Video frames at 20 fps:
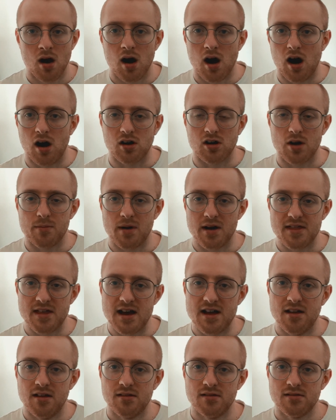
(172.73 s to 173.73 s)
I'll go by
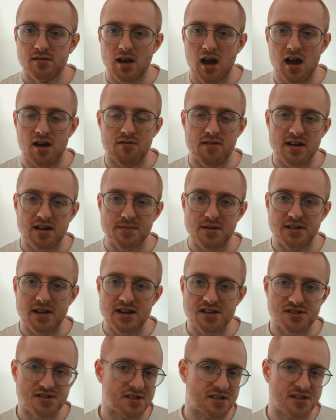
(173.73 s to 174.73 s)
their
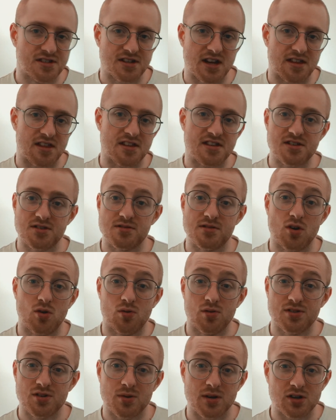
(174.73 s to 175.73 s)
recommendations and say that this is
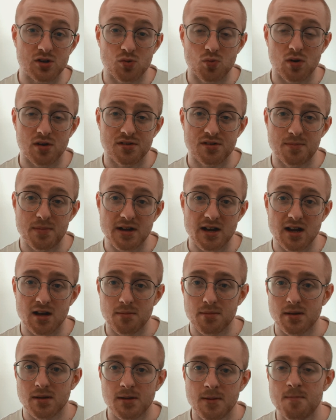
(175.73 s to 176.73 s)
also a good one to pick
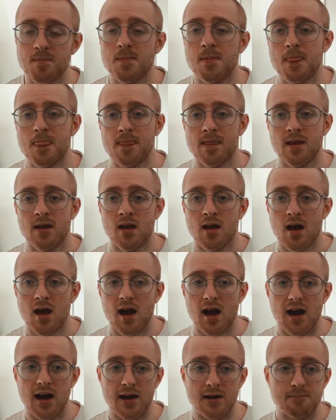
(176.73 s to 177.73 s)
up.
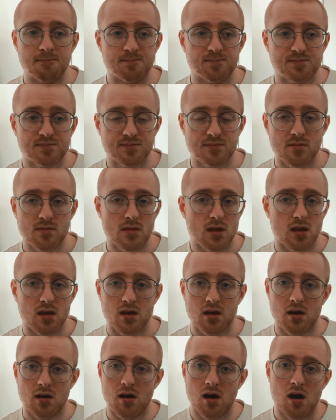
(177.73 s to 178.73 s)

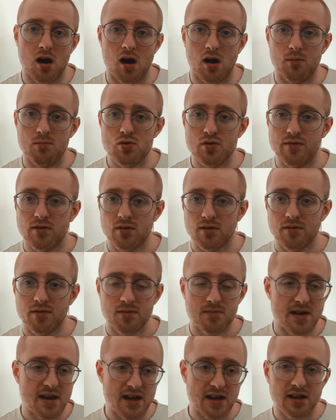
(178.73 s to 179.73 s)
I'll move on
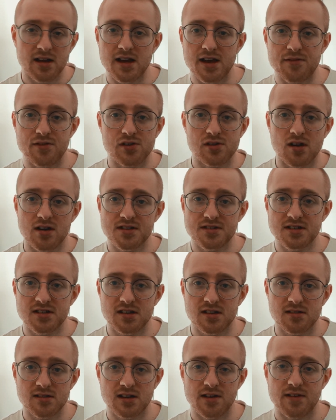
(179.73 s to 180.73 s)
from here. If you'd like to
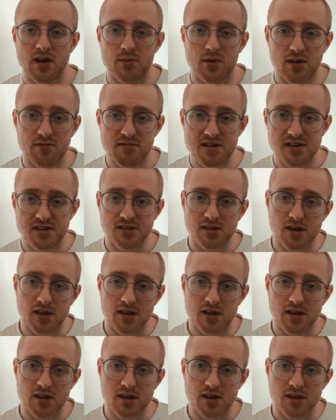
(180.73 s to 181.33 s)
give that one a read,